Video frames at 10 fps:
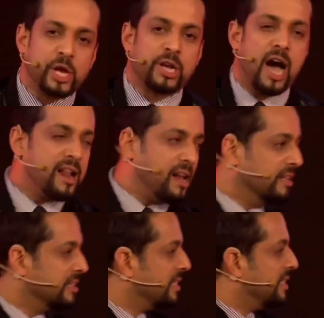Colonel,
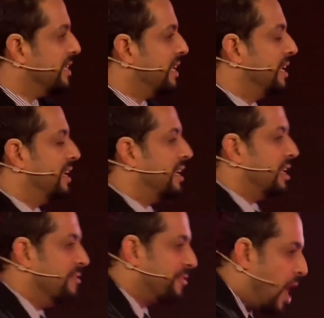
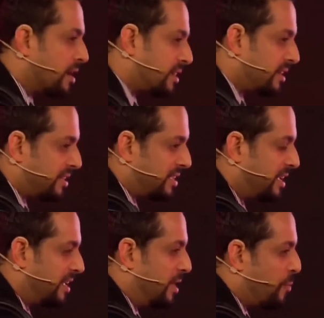you've got
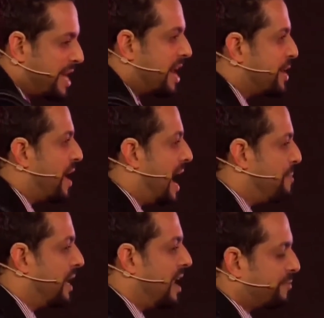the winner in your hand.
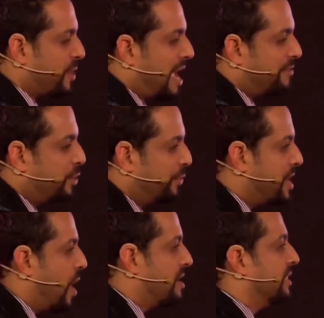We'd love to have you do the
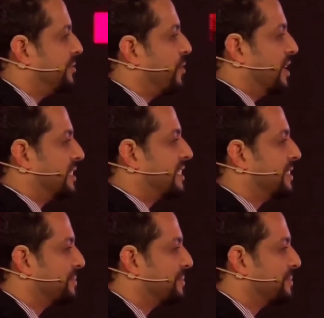honors for us.